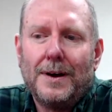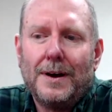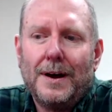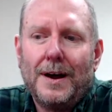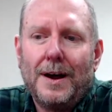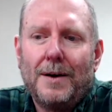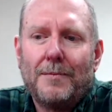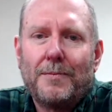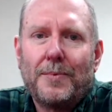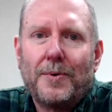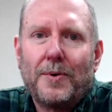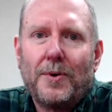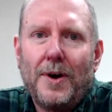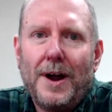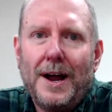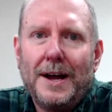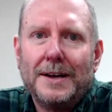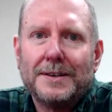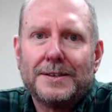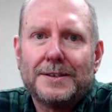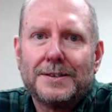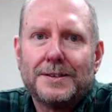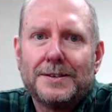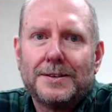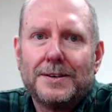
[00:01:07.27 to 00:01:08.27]

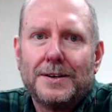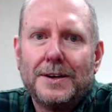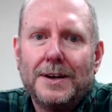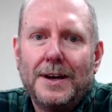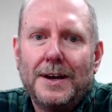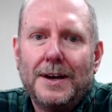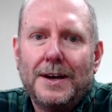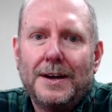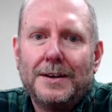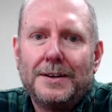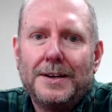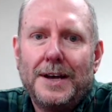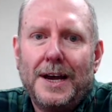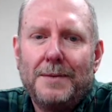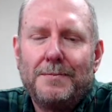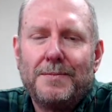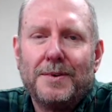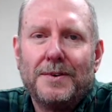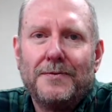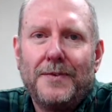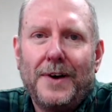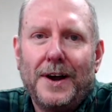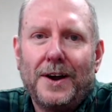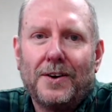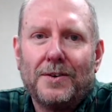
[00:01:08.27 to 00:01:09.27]
press type
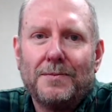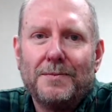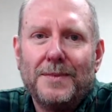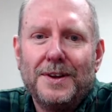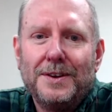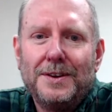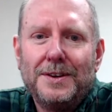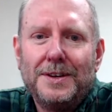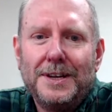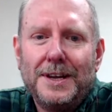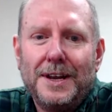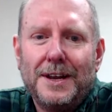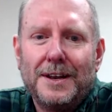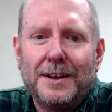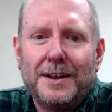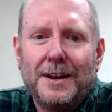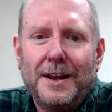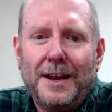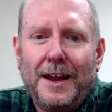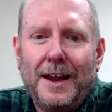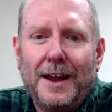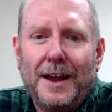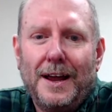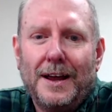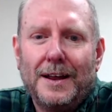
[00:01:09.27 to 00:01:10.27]
environment,
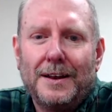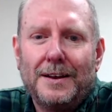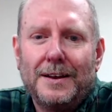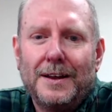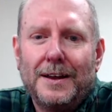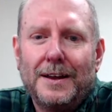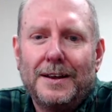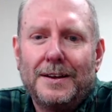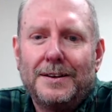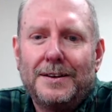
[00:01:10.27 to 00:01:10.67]
and it